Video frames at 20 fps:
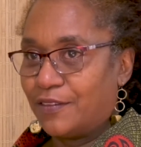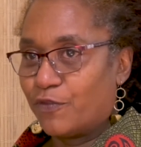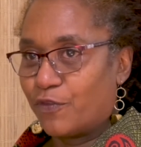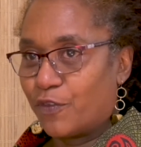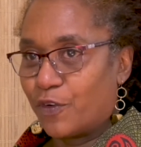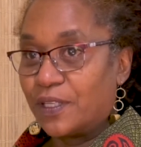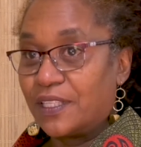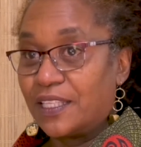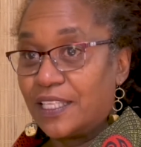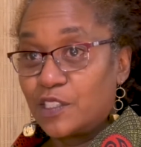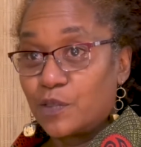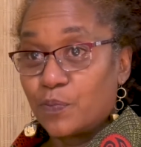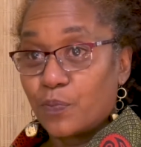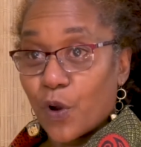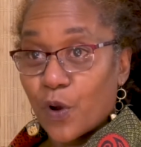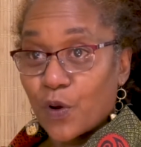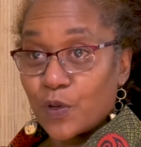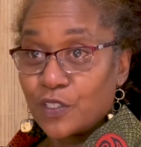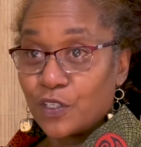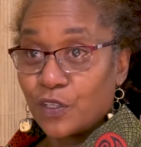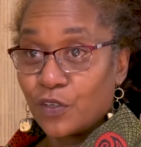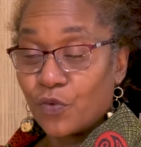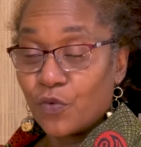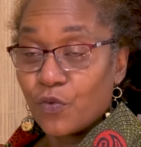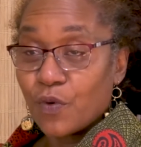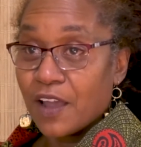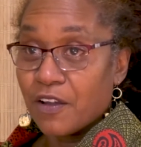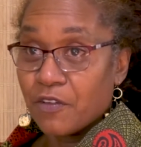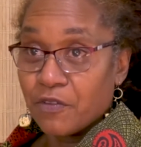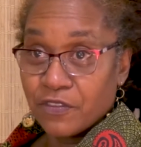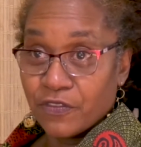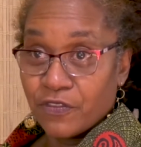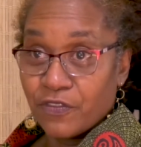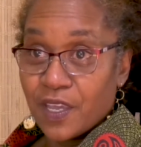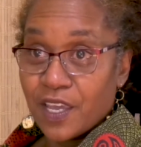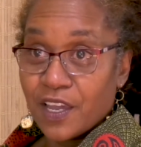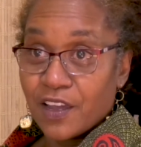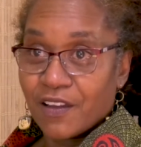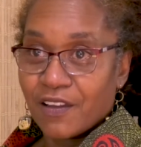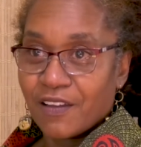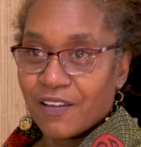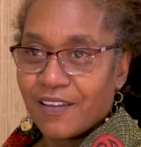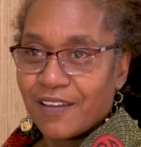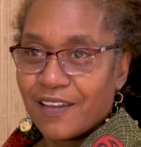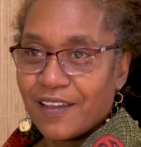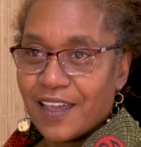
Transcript: for this person who I revere.